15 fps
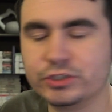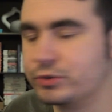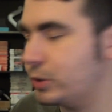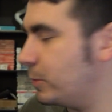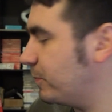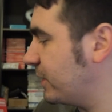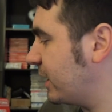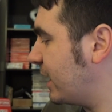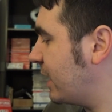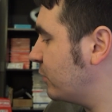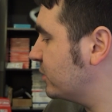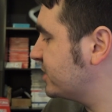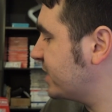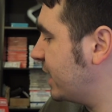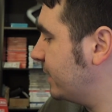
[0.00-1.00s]
group that I
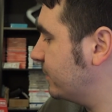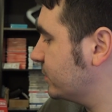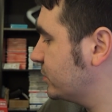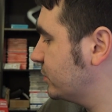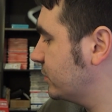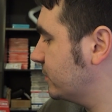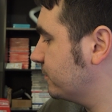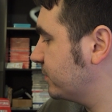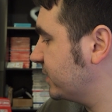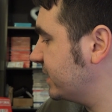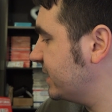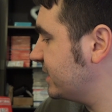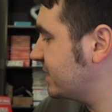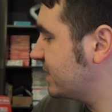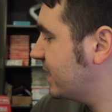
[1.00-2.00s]
was able to
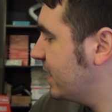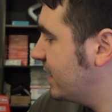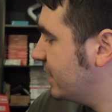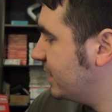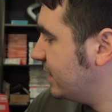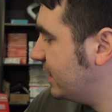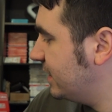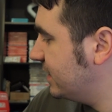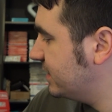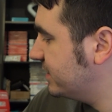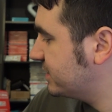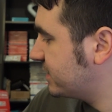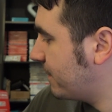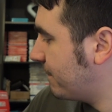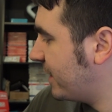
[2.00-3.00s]
complete
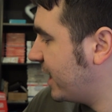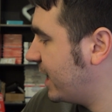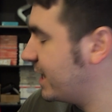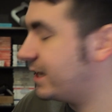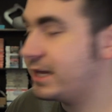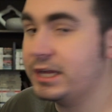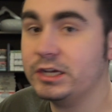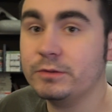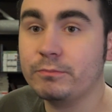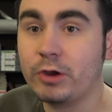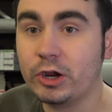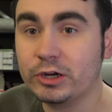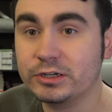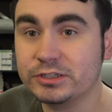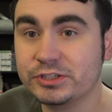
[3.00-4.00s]
is my Kingdom
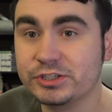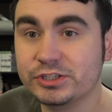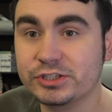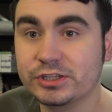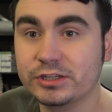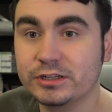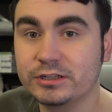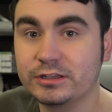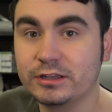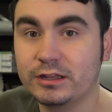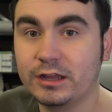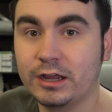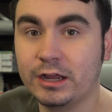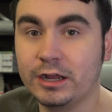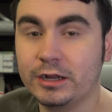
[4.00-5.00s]
Hearts
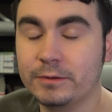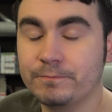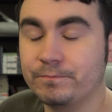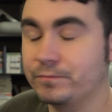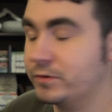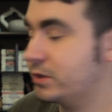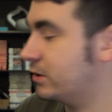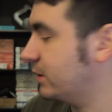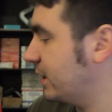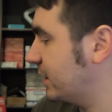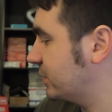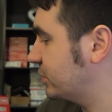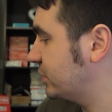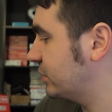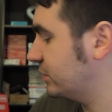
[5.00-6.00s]

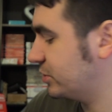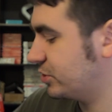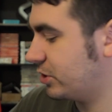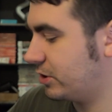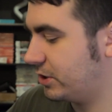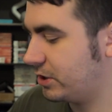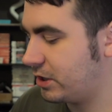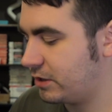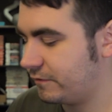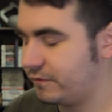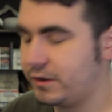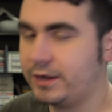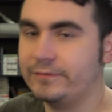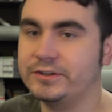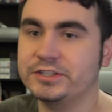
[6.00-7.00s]
collection, starting off
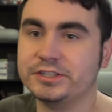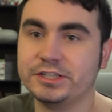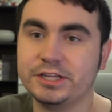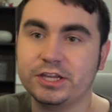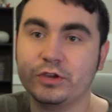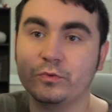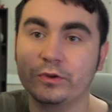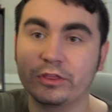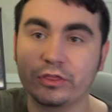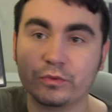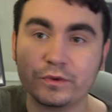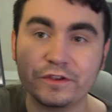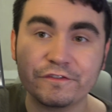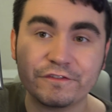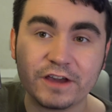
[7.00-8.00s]
obviously with
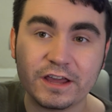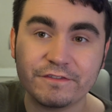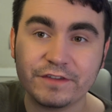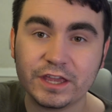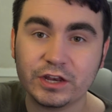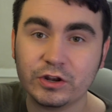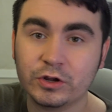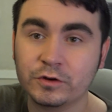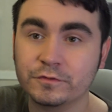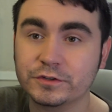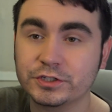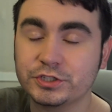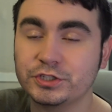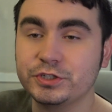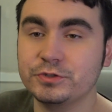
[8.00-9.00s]
358 over
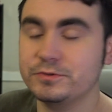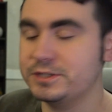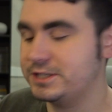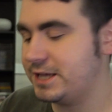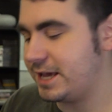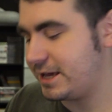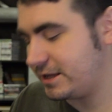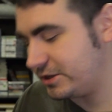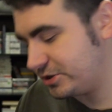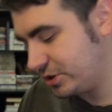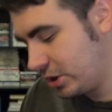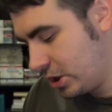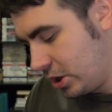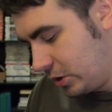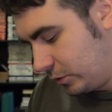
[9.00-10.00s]
2 days.
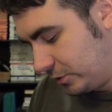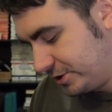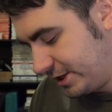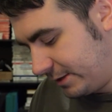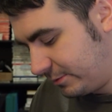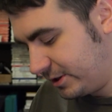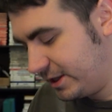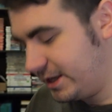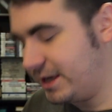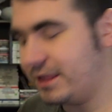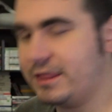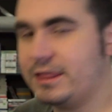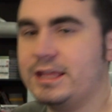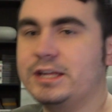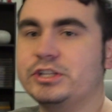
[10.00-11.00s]
Was able to
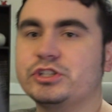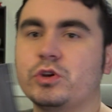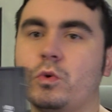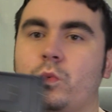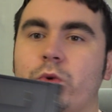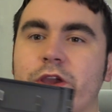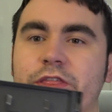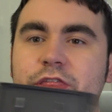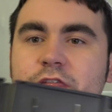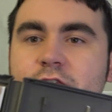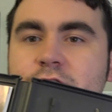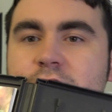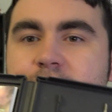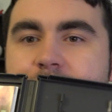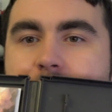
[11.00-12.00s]
get this with
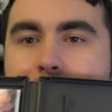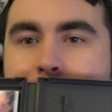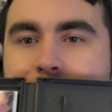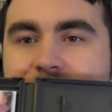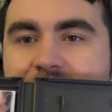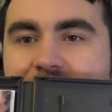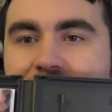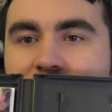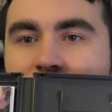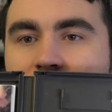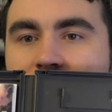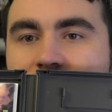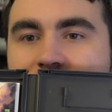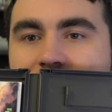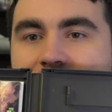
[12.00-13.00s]
the manual